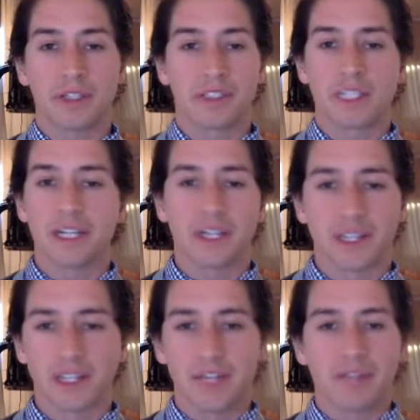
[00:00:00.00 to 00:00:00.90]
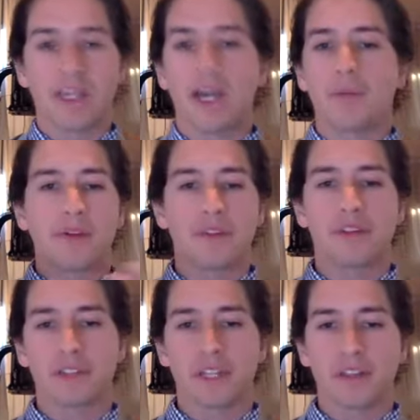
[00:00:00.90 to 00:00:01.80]
ascetic and giving up
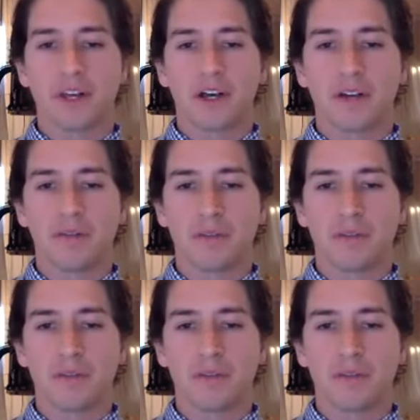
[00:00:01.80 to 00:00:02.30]
everything they love